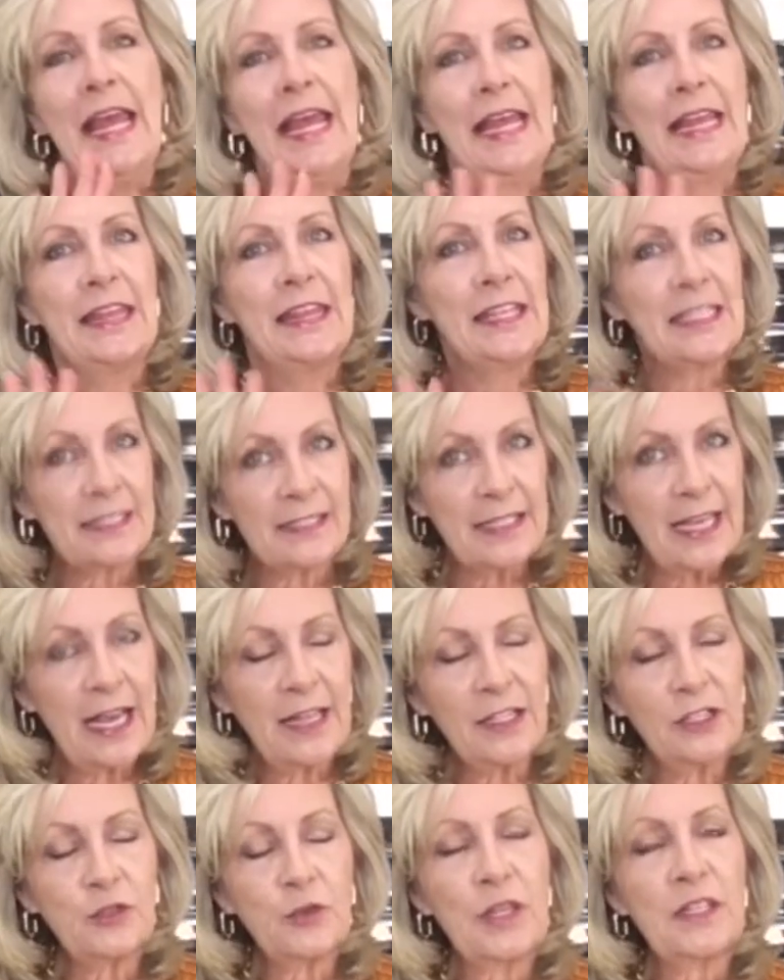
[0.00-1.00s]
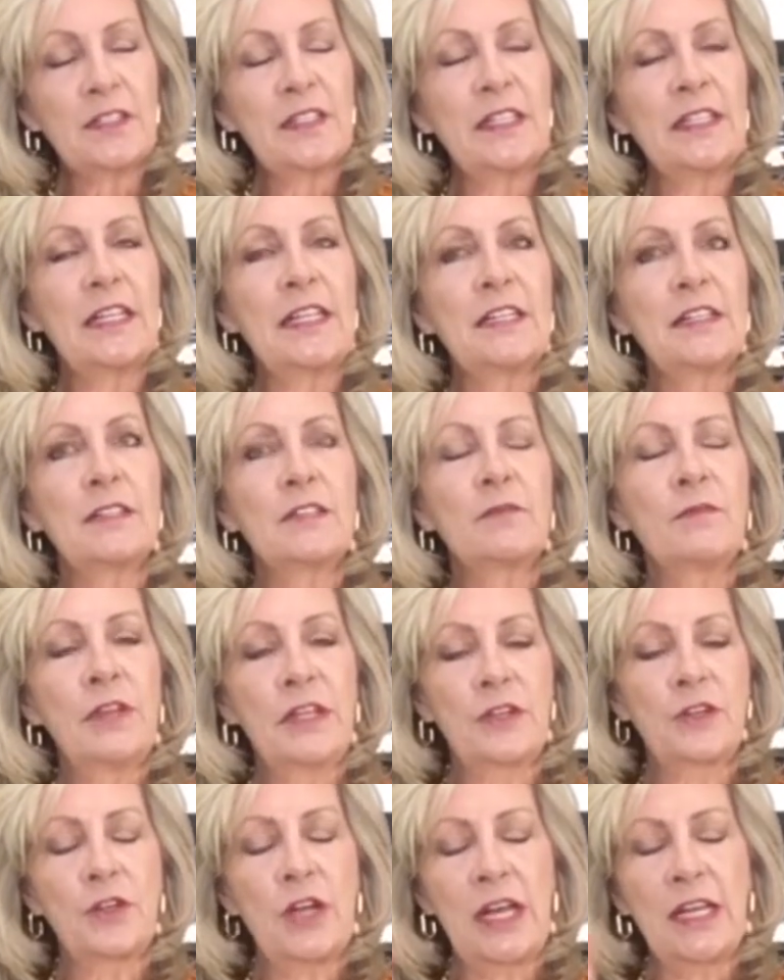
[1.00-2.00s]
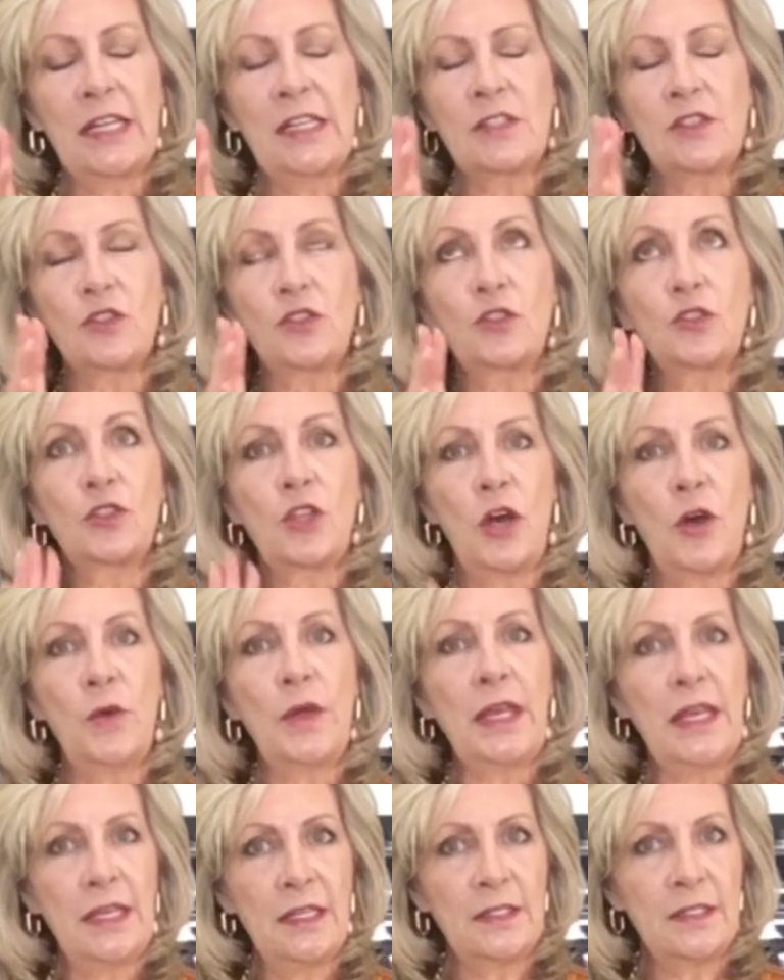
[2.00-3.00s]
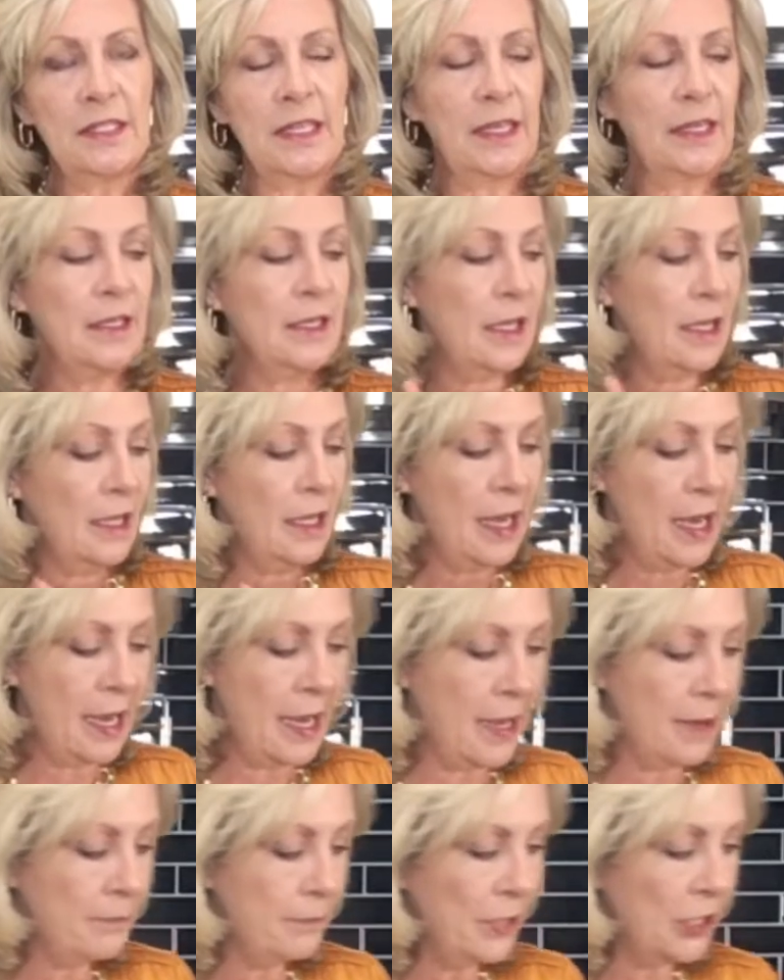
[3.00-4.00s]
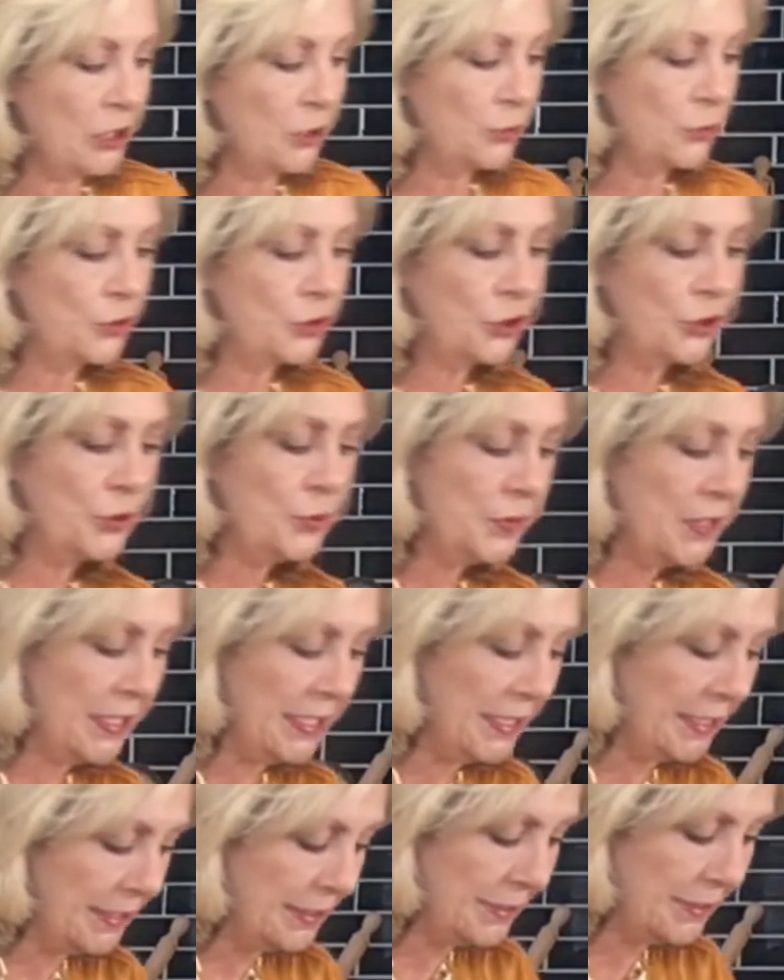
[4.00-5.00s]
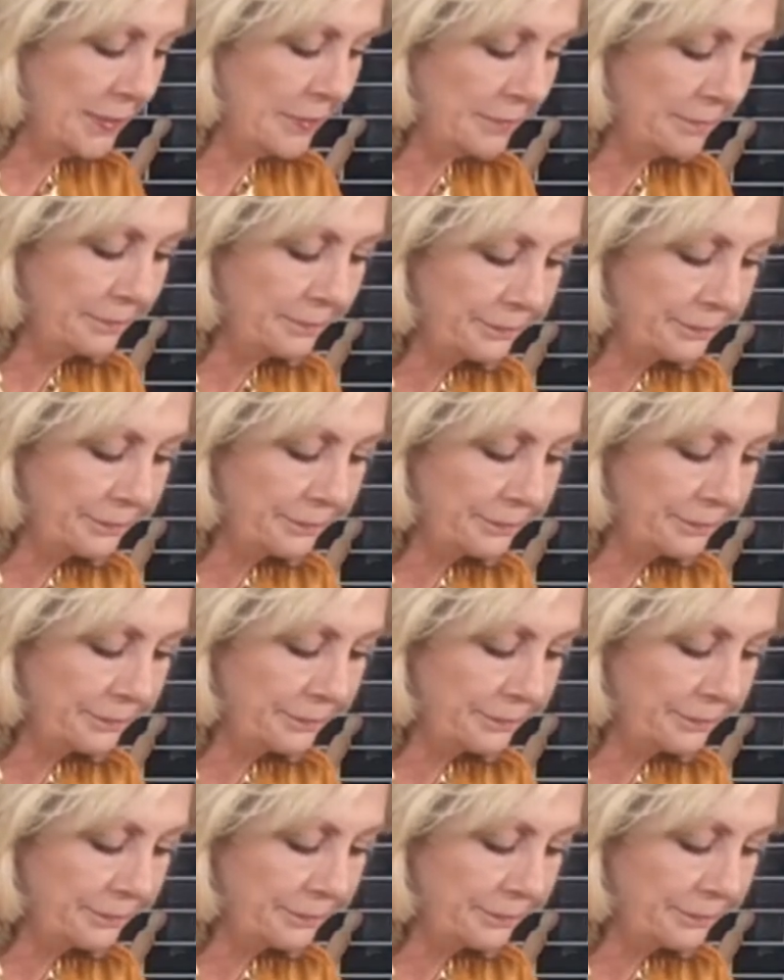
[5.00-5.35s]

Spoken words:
This salad dressing vinaigrette is so easy, but you do need